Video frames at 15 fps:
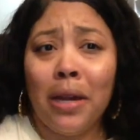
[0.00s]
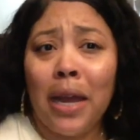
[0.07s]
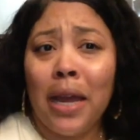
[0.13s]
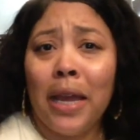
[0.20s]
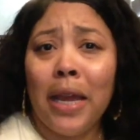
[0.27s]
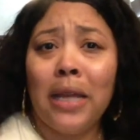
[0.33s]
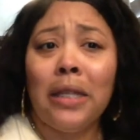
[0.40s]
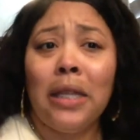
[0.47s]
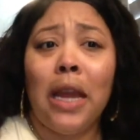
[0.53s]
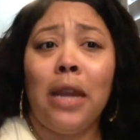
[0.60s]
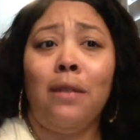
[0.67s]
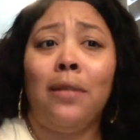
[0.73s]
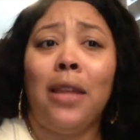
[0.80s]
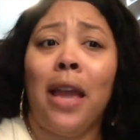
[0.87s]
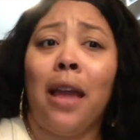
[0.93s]
I guess. I
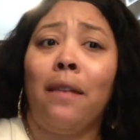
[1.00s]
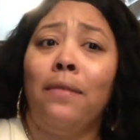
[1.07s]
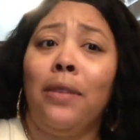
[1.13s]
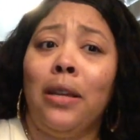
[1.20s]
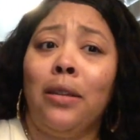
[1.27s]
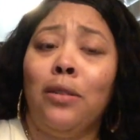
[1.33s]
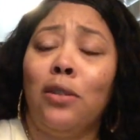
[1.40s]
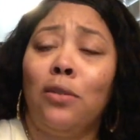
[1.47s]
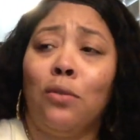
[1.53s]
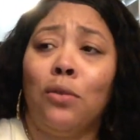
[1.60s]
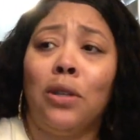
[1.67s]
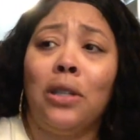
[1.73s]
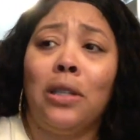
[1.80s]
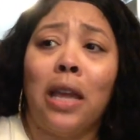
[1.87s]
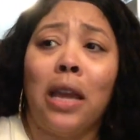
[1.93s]
know they have in
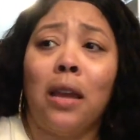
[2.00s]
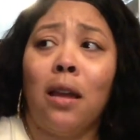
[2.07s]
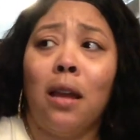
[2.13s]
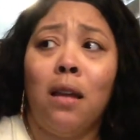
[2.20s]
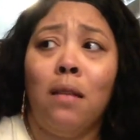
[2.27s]
stores, like,